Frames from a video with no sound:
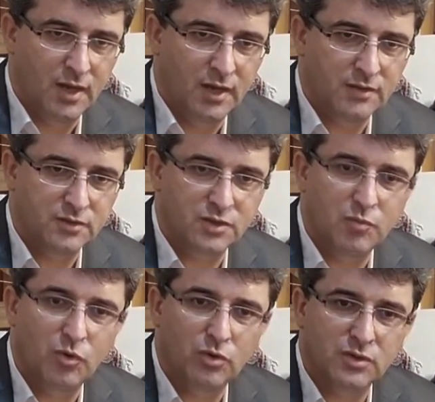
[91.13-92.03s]
And
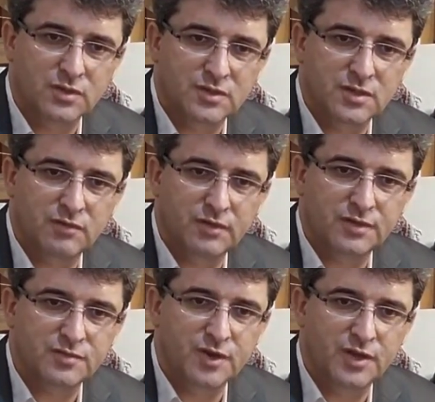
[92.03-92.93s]
the molten
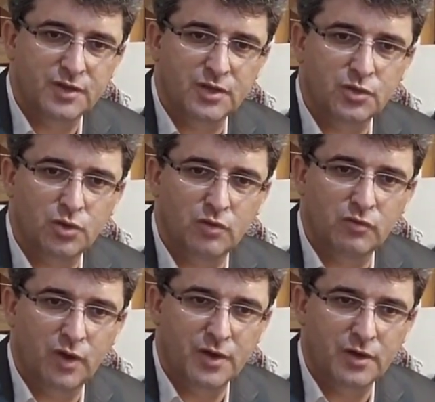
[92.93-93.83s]
silver is made
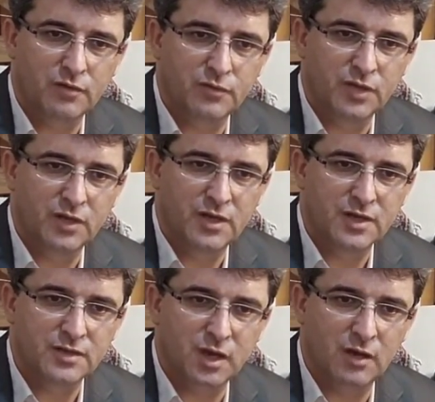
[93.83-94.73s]
into a wire
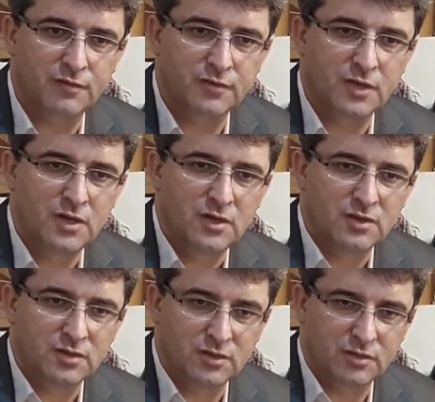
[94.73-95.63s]
and with a length of
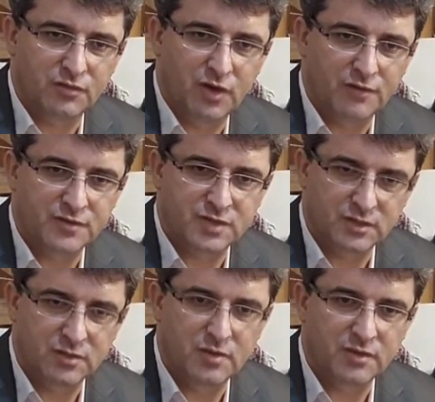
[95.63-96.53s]
35
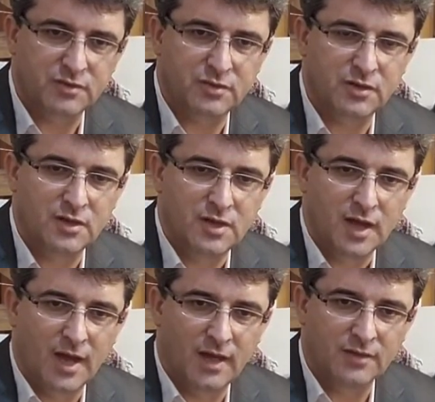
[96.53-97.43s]
centimeter
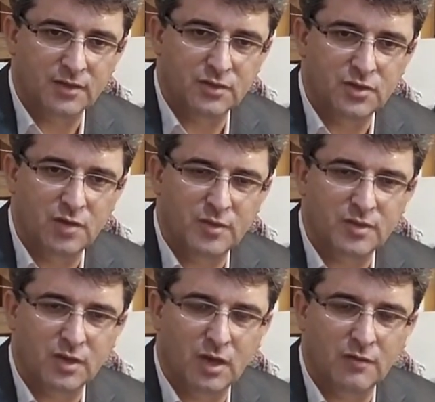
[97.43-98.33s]
and a
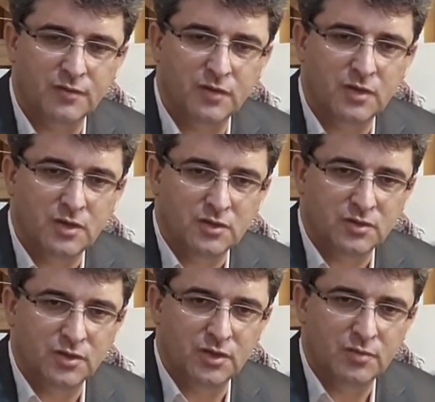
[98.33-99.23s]
diameter of
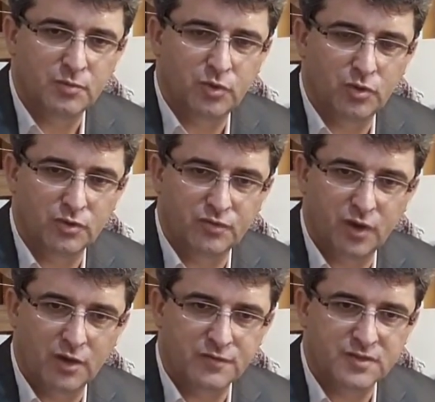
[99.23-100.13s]

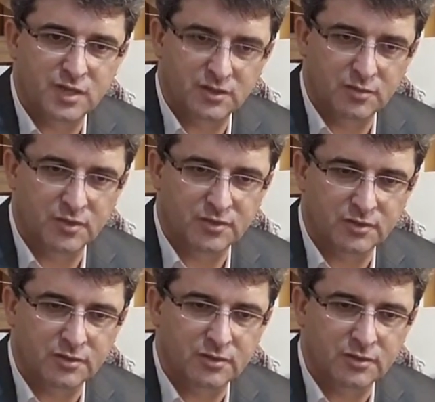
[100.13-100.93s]
3.5 centimeter.